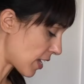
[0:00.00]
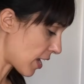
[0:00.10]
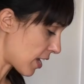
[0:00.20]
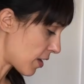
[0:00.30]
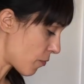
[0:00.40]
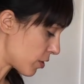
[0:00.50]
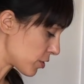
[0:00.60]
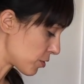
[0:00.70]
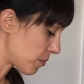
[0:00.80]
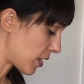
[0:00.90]
I
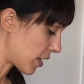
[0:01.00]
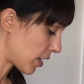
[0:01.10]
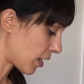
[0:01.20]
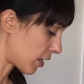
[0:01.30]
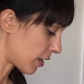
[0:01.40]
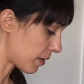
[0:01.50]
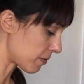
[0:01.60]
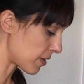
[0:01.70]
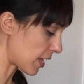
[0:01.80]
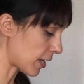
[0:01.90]
want to make
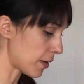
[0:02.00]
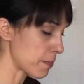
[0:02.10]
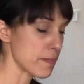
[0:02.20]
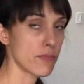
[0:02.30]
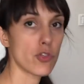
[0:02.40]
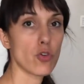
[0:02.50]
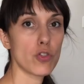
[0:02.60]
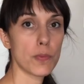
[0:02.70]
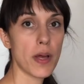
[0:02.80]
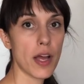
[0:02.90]
like a
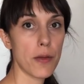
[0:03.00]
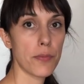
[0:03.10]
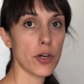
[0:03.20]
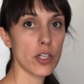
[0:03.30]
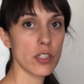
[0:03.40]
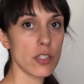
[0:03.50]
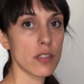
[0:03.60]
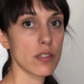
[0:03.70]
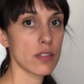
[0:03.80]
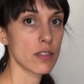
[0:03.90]
tote bag purse
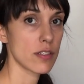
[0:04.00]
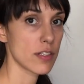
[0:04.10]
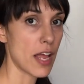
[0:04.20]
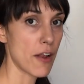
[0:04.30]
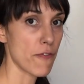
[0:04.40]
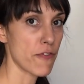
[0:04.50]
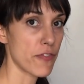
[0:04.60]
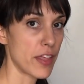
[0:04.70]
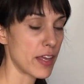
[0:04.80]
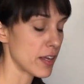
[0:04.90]
style of
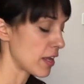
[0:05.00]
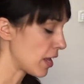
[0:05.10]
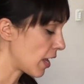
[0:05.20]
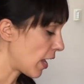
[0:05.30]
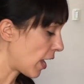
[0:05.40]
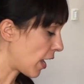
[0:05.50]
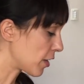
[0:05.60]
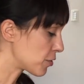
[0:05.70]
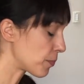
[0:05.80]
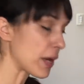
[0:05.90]
thing.
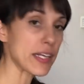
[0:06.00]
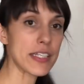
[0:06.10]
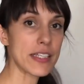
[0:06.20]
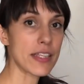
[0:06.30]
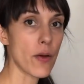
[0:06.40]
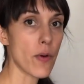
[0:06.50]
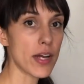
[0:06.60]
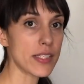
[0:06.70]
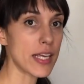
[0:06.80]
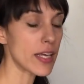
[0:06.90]
to practice the
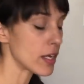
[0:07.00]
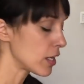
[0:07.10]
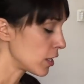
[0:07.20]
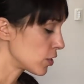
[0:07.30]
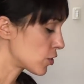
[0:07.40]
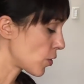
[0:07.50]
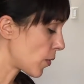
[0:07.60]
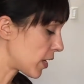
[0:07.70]
waxing. So